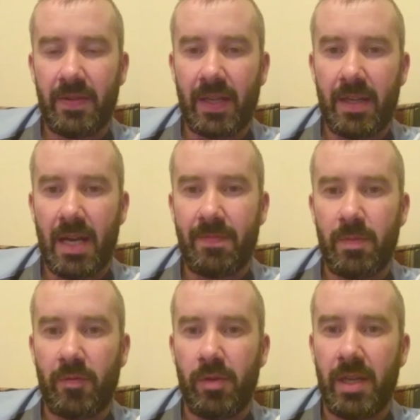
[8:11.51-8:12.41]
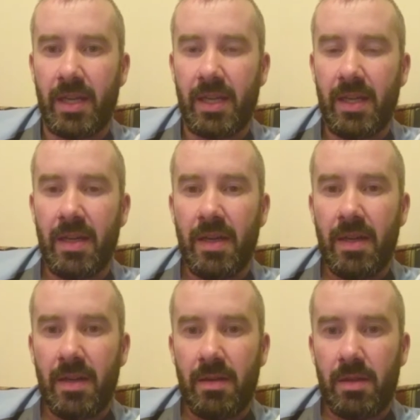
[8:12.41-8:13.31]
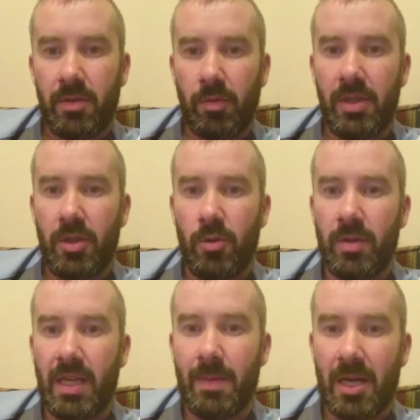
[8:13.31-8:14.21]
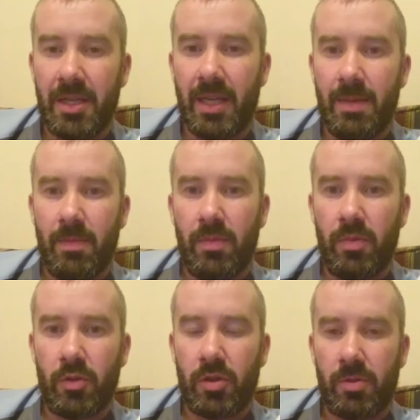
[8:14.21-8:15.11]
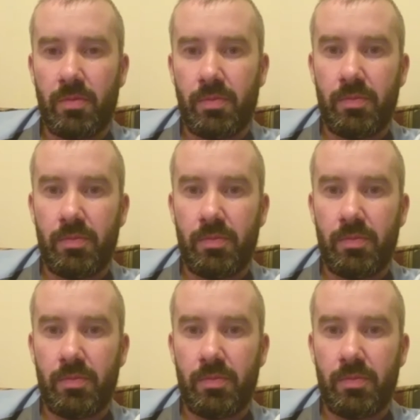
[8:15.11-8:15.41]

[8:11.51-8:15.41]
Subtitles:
second half from a free kick. 3-2, game on again, but